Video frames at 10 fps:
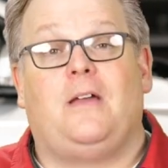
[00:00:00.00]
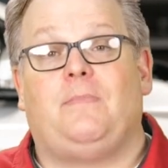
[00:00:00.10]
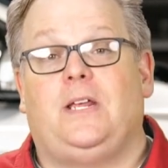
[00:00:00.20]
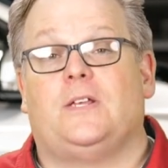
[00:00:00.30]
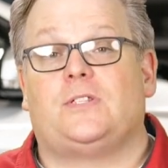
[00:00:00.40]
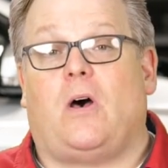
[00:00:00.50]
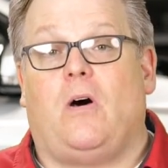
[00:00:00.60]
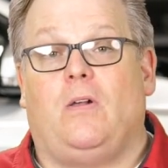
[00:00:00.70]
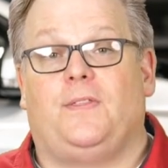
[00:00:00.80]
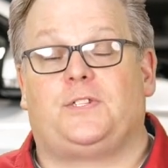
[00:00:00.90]
because
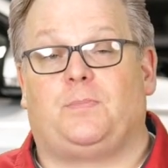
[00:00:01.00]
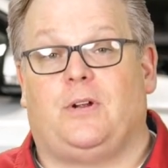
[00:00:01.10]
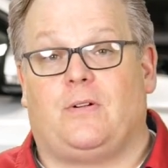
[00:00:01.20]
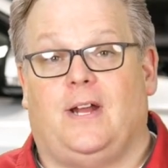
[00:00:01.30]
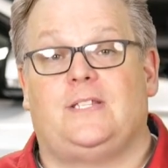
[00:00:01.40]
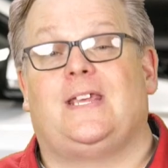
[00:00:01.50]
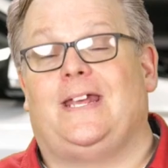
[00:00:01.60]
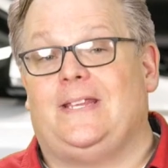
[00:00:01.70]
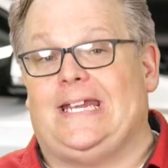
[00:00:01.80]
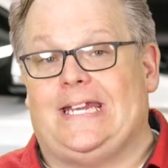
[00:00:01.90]
all the spring rates
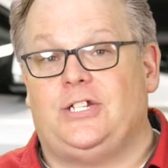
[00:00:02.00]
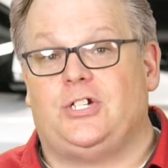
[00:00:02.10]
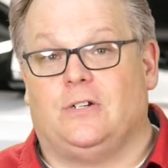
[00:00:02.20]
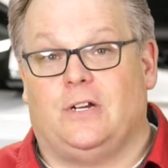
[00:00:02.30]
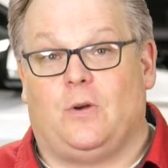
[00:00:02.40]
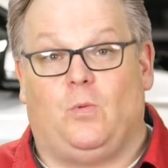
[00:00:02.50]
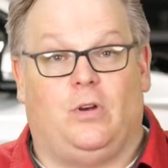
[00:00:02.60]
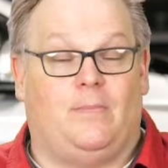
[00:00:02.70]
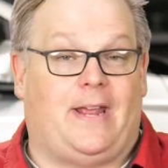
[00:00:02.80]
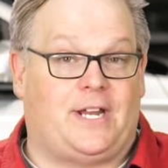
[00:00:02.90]
and the engineering
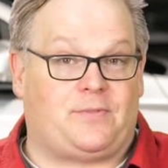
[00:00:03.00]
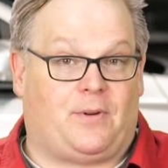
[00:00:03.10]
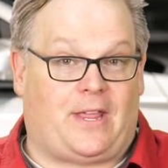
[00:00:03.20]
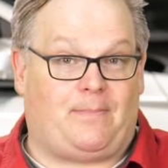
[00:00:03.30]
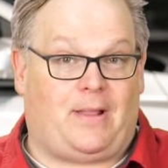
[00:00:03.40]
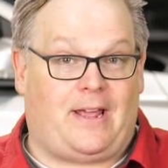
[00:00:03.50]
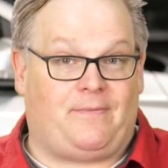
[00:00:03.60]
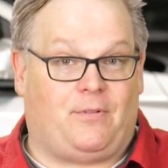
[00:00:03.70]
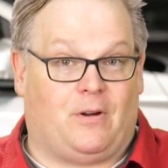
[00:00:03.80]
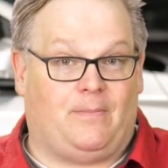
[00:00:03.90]
will match for that
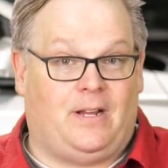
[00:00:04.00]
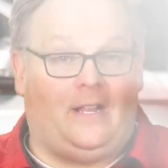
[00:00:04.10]
platform.